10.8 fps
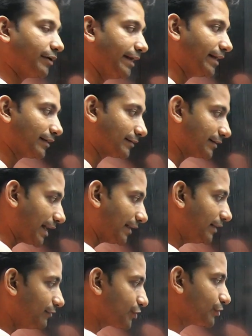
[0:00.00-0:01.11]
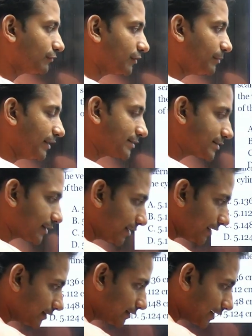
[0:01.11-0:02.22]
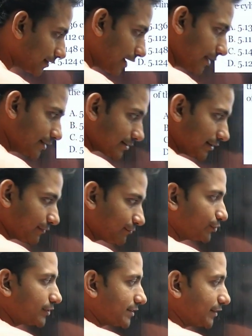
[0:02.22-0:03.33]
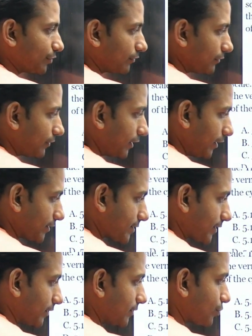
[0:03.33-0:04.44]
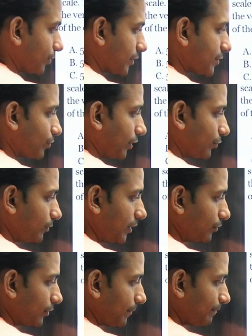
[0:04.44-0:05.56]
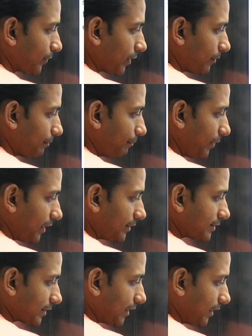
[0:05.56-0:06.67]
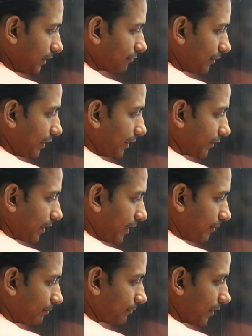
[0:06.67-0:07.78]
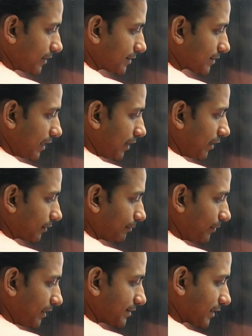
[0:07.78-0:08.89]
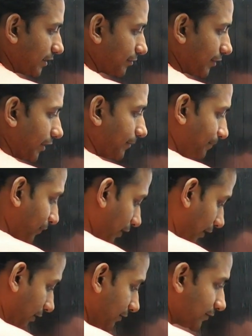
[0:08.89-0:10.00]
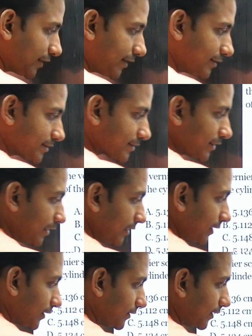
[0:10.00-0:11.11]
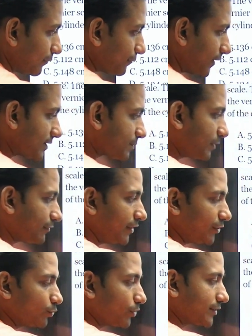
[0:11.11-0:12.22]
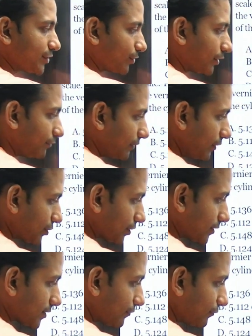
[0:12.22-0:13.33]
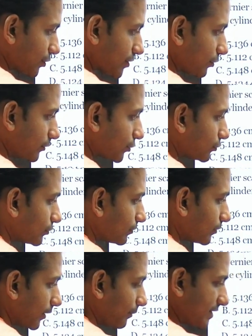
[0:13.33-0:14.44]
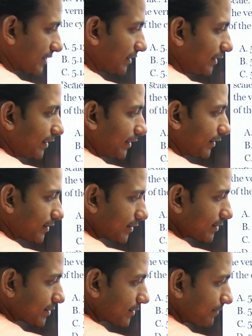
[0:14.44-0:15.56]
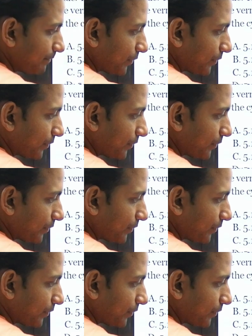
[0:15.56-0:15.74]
reading, that division of the main scale that lies left to the zero of the vernier scale. So it is going to be your main scale reading, MSR, main scale reading. Another thing is the difference between two consecutive divisions, which is also basically here it is